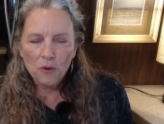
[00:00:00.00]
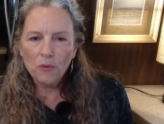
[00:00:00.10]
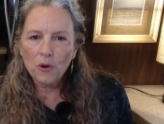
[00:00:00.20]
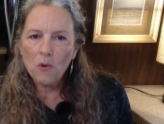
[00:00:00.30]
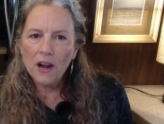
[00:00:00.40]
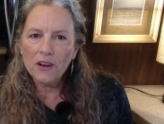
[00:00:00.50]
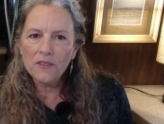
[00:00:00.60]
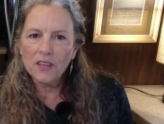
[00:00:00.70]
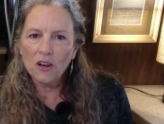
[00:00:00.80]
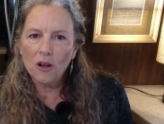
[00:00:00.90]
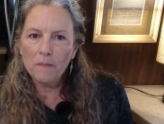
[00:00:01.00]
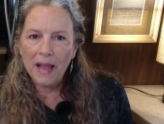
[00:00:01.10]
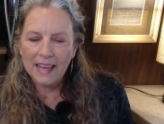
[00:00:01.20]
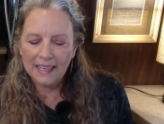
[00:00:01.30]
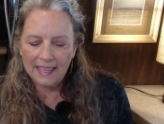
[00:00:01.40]
require that all
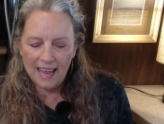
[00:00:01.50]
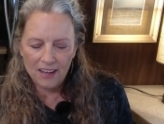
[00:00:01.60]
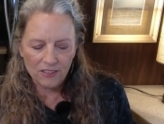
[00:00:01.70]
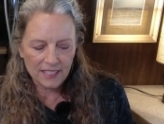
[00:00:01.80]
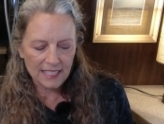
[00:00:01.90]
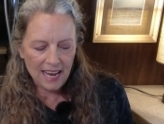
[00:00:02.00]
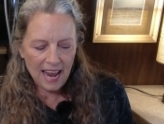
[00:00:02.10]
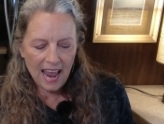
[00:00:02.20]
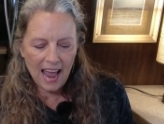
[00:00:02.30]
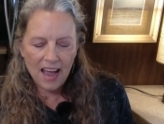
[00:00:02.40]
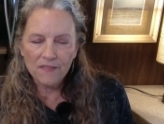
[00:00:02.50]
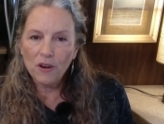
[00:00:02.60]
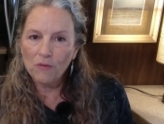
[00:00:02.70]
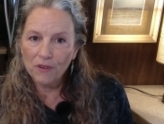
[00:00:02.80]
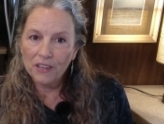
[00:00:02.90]
bank accounts have
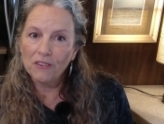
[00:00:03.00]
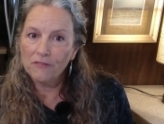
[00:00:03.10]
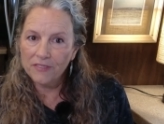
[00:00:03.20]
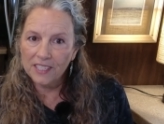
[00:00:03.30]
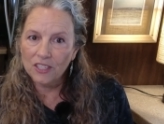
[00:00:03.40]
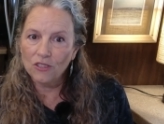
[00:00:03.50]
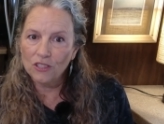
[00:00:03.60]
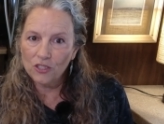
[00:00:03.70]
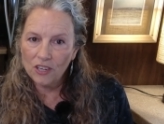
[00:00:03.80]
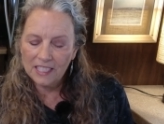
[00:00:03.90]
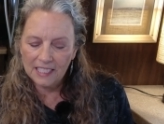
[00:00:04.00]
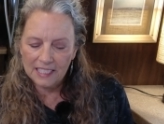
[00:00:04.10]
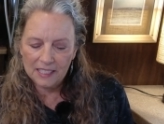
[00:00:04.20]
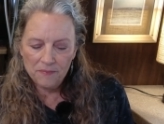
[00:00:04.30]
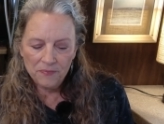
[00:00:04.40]
real physical
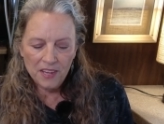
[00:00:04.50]
addresses.